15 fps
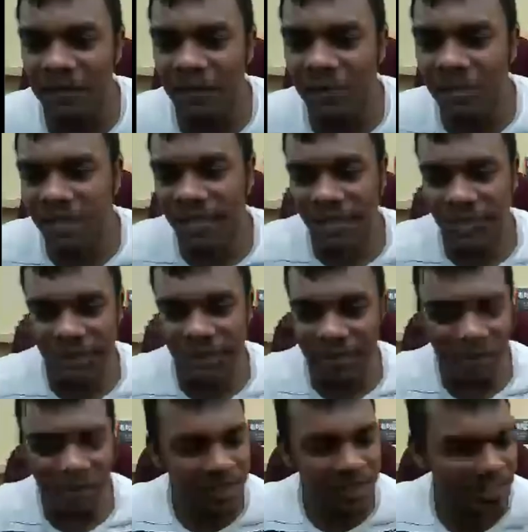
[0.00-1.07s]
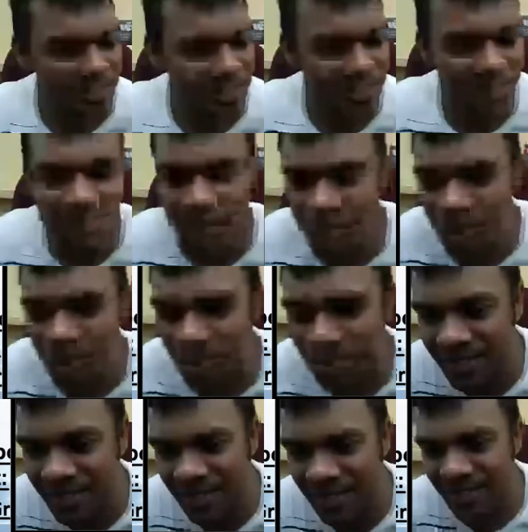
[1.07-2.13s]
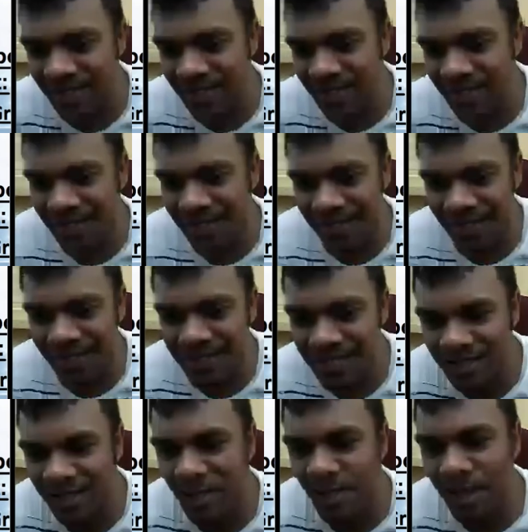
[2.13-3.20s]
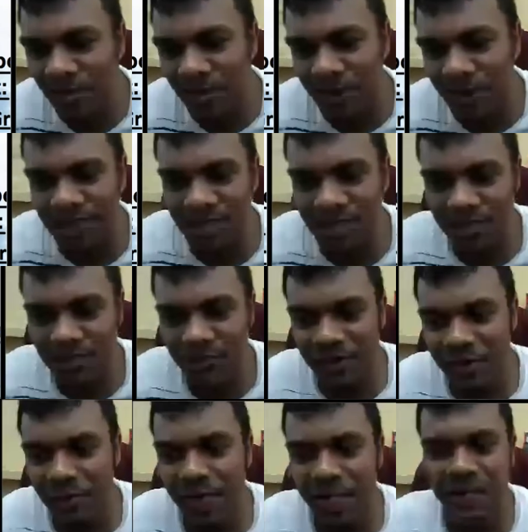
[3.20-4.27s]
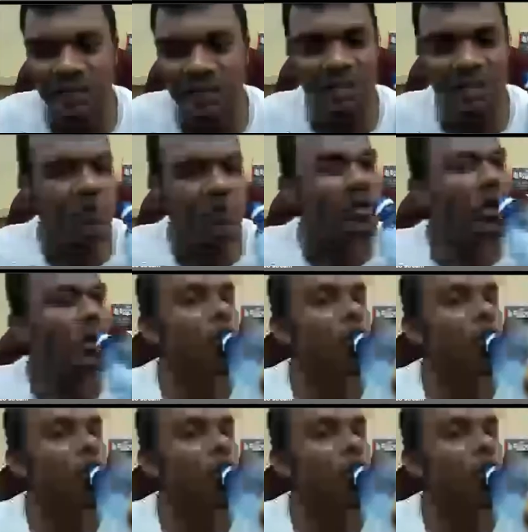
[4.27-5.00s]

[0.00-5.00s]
that's a little bit on um, the question: